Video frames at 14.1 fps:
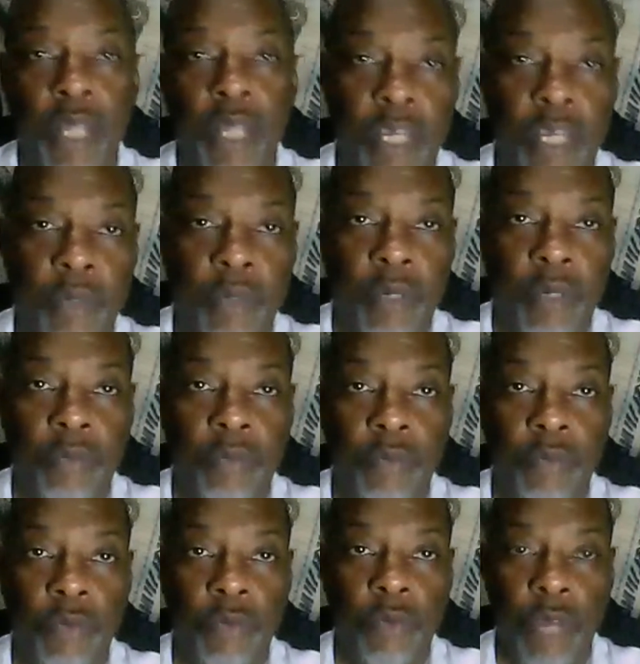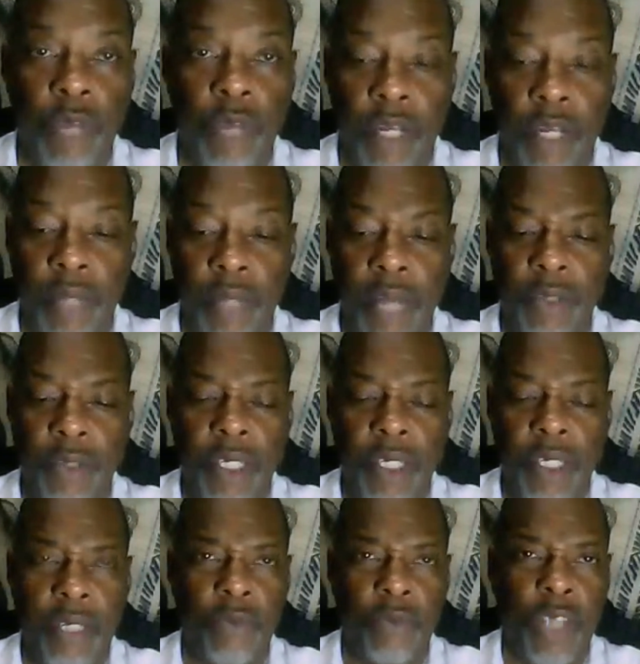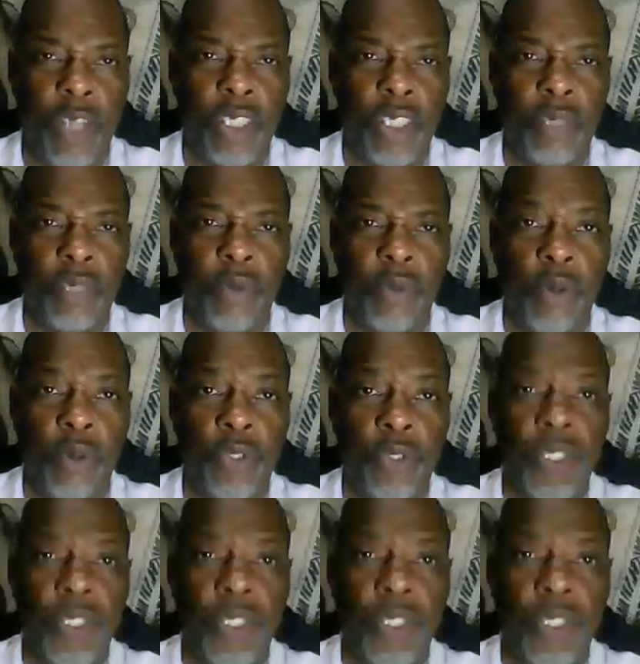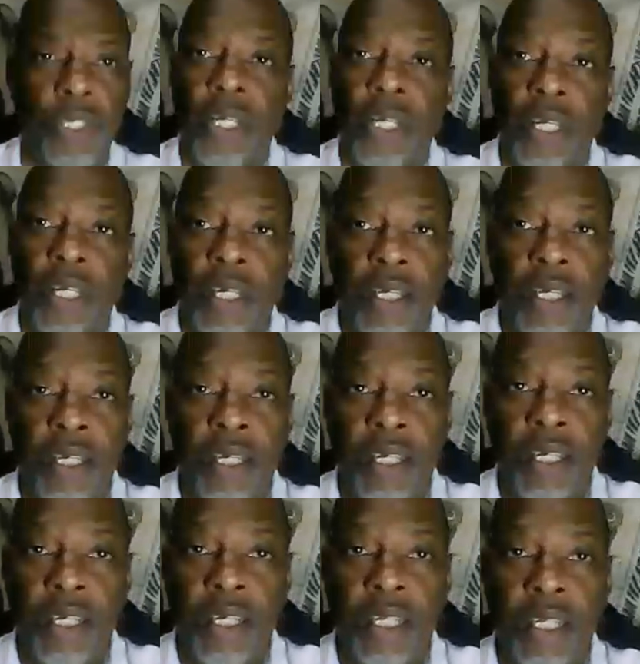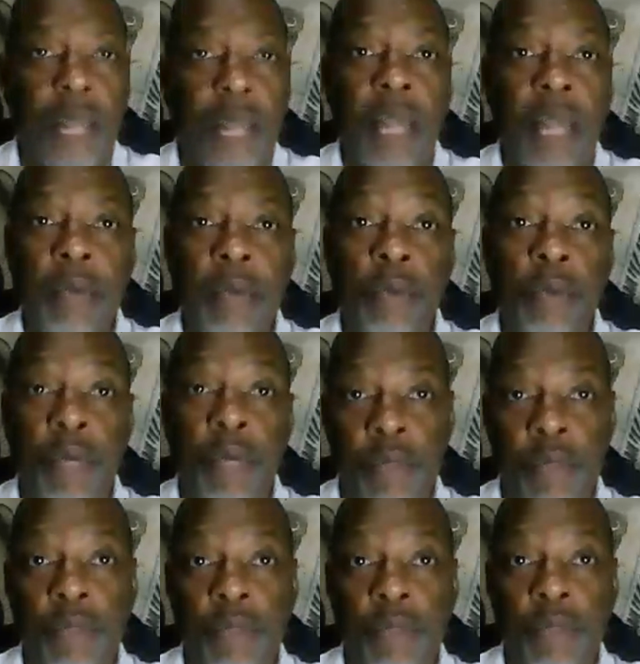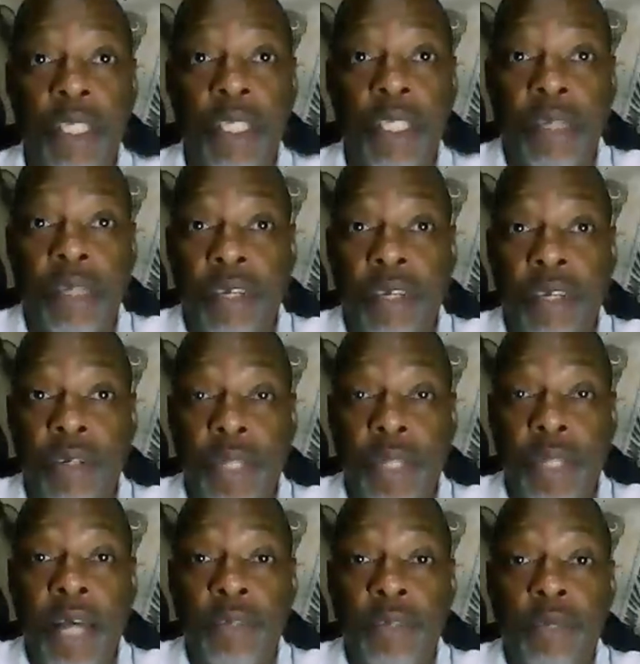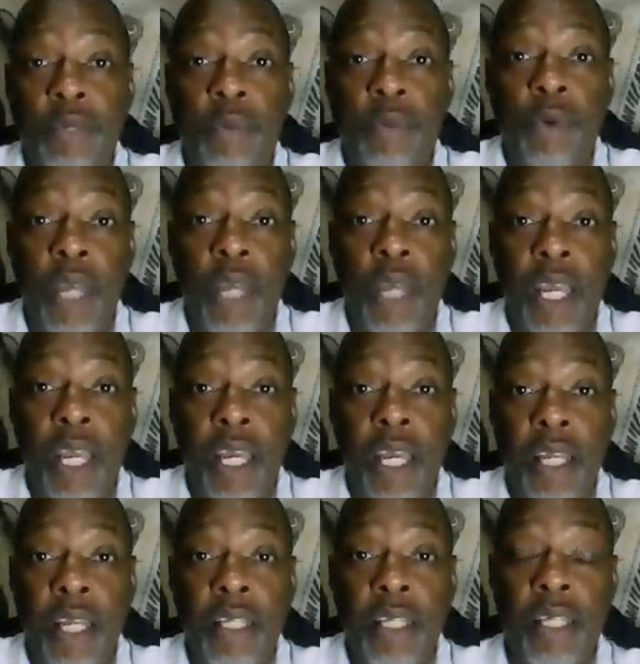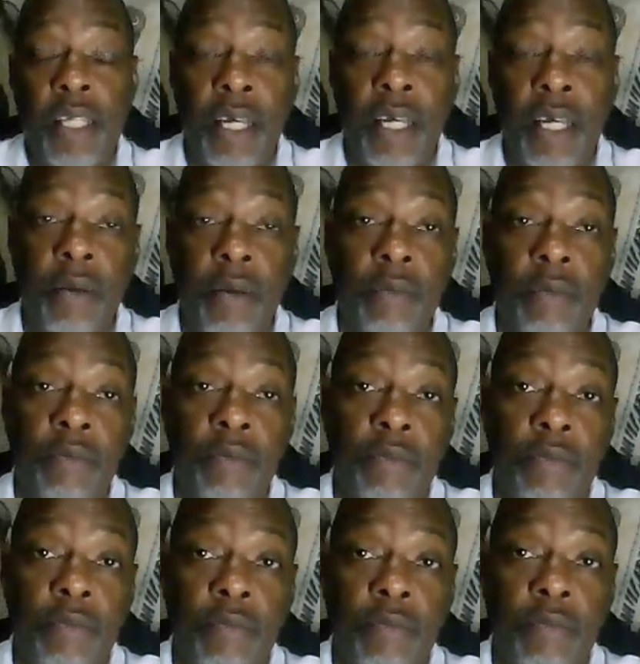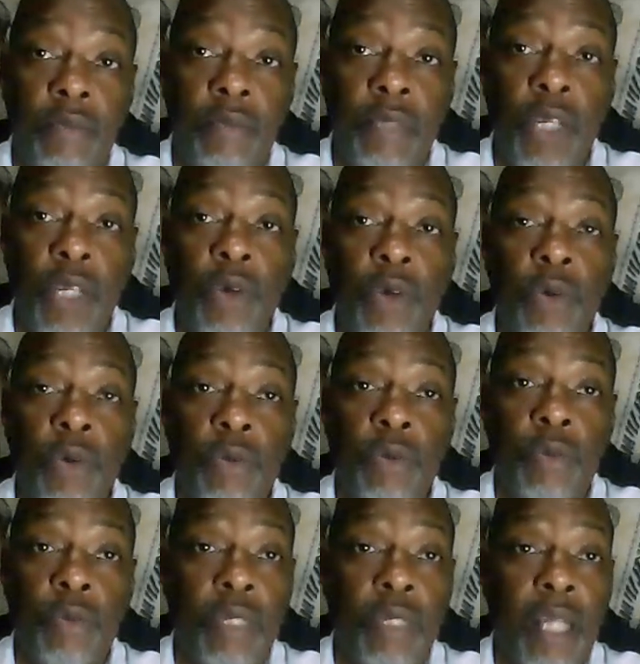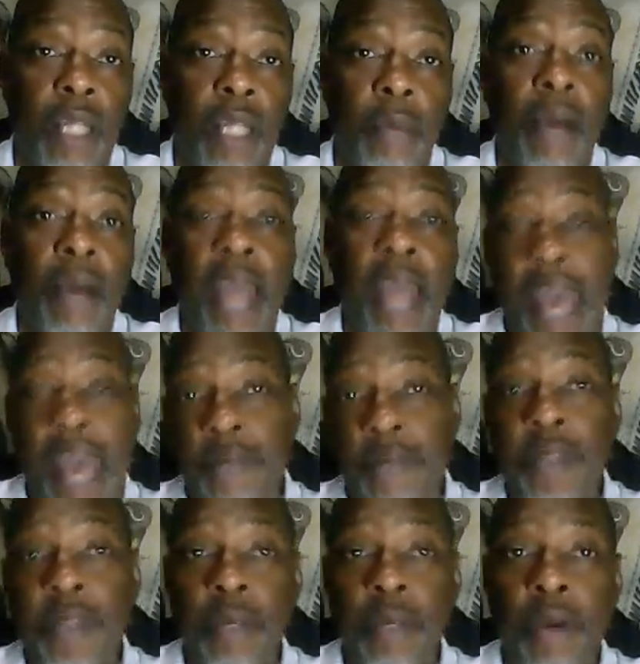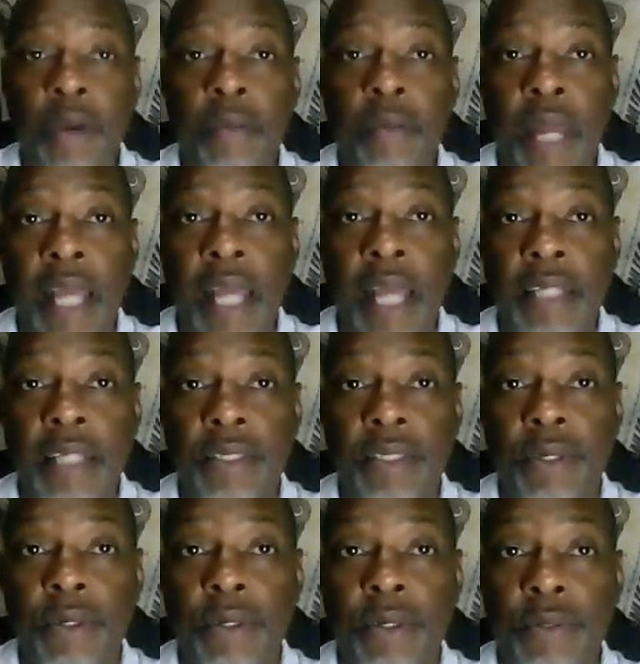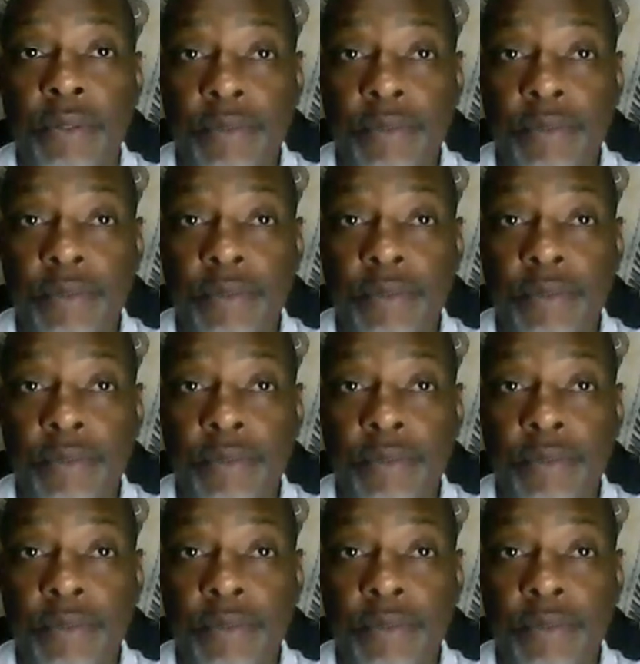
people. They're keeping a record of that on the Washington Post. Not black people, but police have killed 1,000 people, and you know, about half of them are black. So,